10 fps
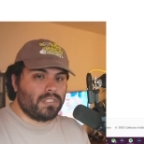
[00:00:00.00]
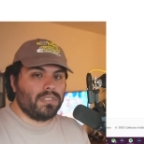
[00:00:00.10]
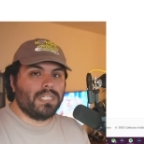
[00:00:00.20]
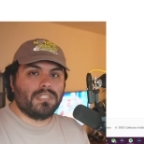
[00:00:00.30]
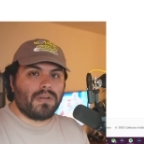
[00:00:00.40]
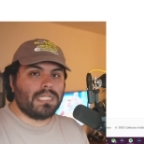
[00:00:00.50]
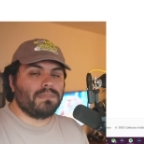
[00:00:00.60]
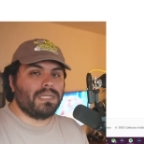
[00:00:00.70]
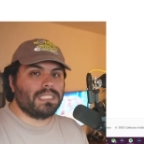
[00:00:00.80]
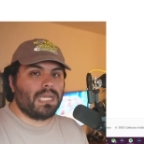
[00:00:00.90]
to the address
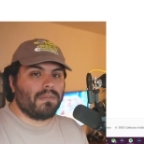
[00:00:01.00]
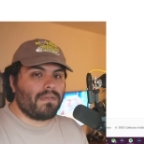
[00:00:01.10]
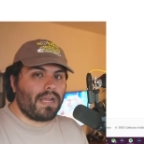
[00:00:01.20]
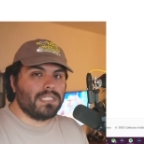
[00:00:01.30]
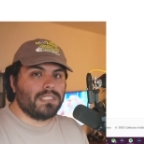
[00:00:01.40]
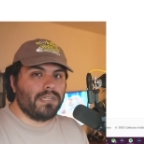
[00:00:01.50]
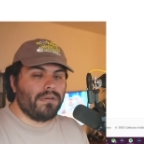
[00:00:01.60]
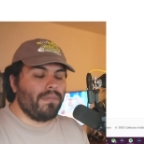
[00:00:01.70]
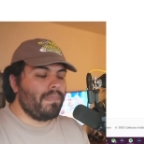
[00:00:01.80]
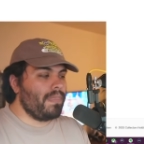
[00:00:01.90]
PSA provides
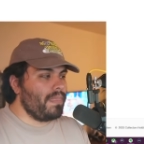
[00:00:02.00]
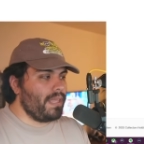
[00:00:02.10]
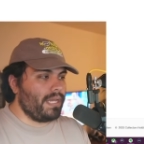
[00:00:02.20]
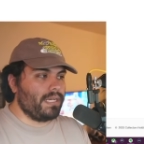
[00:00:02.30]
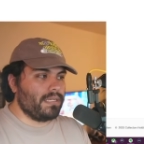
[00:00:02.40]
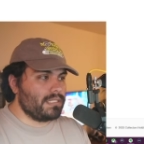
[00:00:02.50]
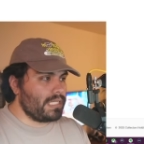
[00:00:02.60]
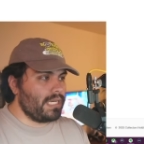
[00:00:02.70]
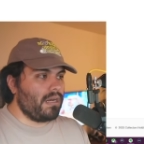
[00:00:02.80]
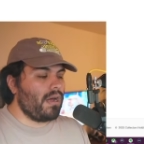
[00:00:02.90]
you, and
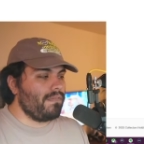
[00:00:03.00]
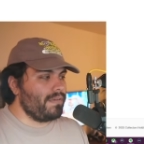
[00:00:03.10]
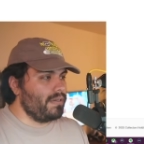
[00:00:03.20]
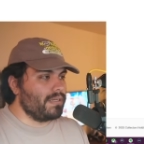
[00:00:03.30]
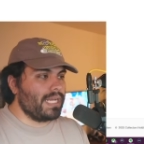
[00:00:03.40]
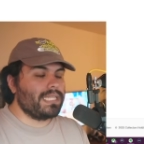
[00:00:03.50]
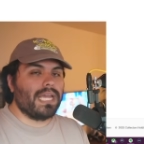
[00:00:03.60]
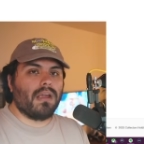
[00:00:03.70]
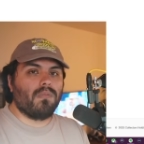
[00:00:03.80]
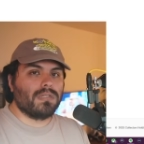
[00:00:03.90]
send it off. It'll get
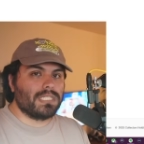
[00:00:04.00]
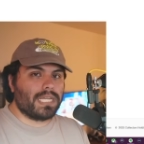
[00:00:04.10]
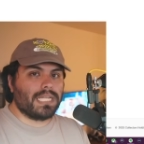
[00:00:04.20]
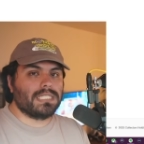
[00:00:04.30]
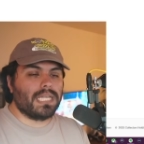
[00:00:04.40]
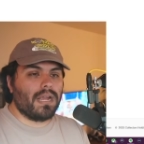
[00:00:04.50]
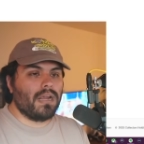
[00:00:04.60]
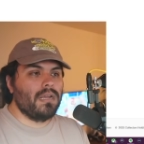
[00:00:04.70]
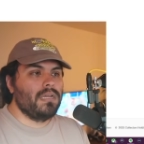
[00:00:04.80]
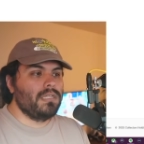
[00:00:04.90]
there. Once it gets
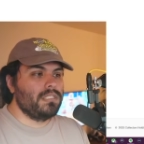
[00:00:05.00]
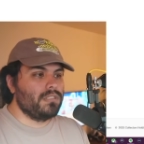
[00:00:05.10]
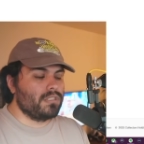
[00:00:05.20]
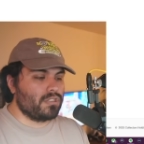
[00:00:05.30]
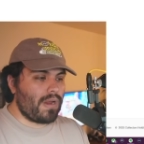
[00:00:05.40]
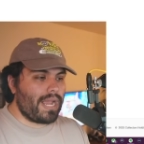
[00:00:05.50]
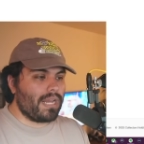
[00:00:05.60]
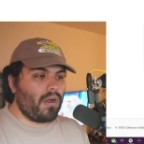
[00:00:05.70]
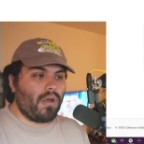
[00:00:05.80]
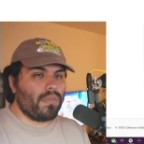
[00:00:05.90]
there, you can track
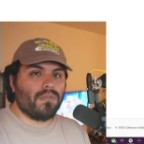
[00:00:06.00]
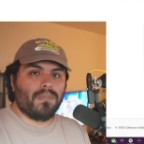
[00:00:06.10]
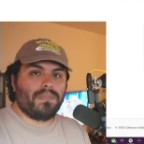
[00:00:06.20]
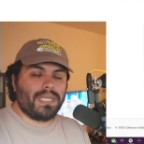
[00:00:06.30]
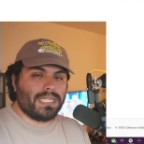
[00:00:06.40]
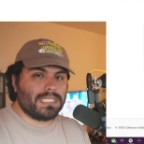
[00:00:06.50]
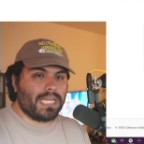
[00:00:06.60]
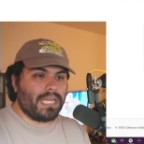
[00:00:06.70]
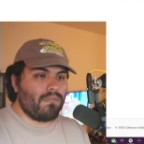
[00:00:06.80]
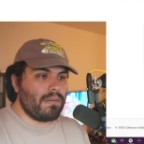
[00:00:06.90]
it all through the
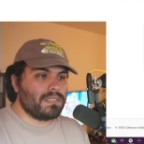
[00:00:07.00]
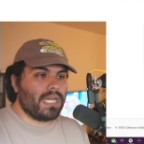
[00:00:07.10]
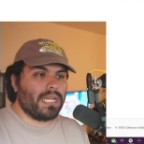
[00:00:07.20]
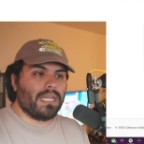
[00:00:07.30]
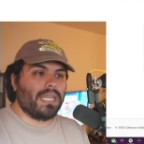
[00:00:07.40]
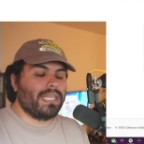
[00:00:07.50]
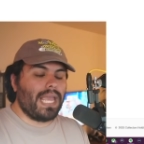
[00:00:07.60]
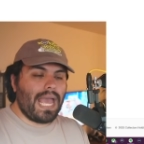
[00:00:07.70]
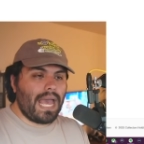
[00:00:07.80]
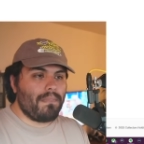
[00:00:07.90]
PSA website and
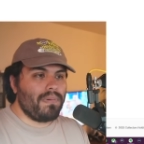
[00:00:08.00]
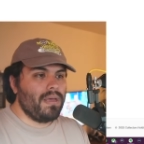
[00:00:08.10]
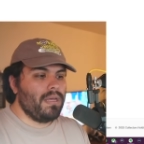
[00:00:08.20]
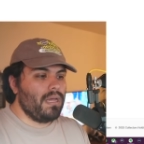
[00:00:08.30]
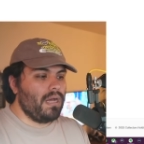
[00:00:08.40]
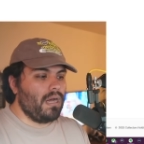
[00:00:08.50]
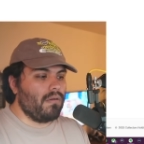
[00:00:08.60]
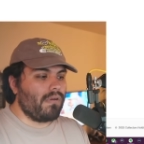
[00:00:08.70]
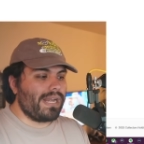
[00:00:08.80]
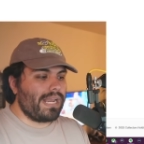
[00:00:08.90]
the app.
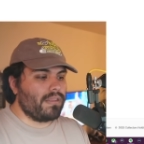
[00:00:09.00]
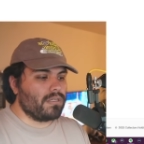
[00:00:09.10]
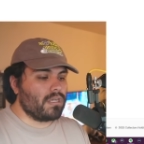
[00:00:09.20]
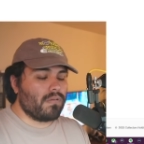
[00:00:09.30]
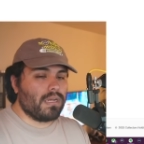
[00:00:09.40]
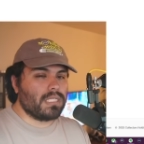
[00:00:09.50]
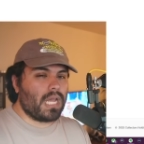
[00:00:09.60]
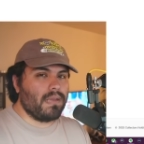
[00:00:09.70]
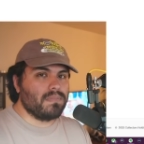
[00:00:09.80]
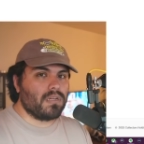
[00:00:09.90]
Right now, their turnaround
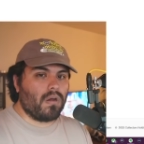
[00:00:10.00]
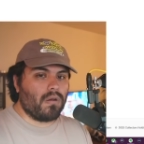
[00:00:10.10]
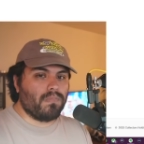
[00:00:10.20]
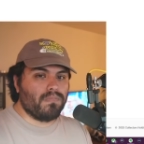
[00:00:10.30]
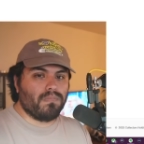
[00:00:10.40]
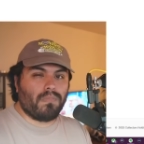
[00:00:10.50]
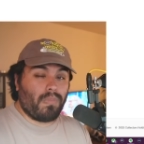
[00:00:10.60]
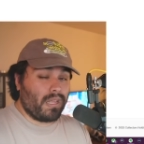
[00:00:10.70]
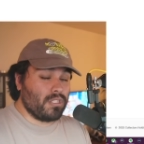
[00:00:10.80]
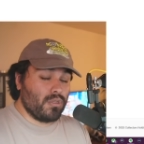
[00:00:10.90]
times are
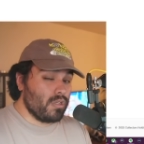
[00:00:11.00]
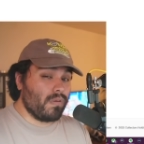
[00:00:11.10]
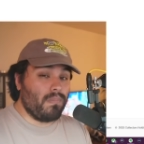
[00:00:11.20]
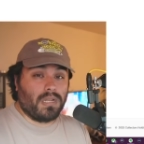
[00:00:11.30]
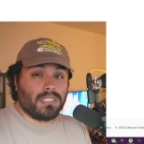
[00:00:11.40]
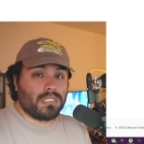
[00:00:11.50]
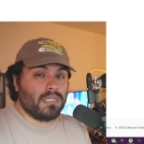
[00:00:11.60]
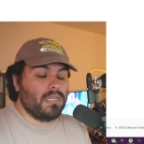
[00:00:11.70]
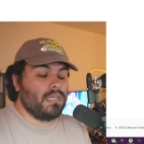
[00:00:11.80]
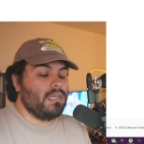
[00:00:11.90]
like 2 to 3 months,
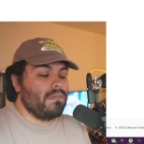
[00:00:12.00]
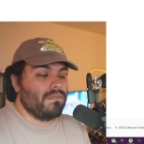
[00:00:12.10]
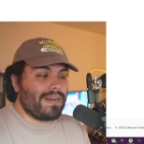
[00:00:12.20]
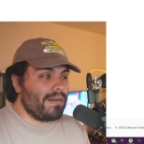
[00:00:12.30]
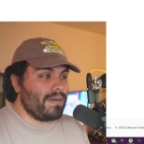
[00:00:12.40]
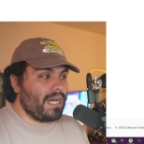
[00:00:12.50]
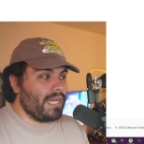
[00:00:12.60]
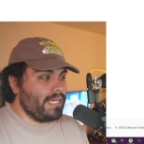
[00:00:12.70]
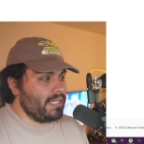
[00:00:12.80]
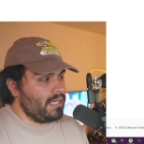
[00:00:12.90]
very
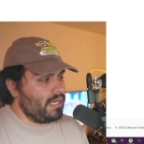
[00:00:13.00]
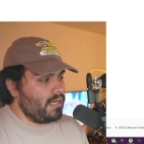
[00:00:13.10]
behind.